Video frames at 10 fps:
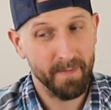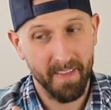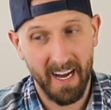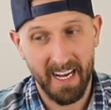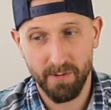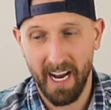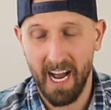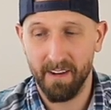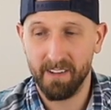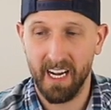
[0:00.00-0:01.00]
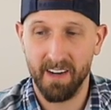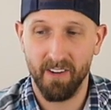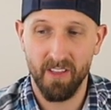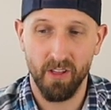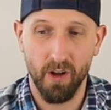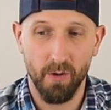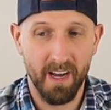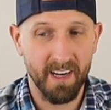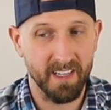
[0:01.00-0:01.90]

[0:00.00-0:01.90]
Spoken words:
That's what I have kind of on the low end.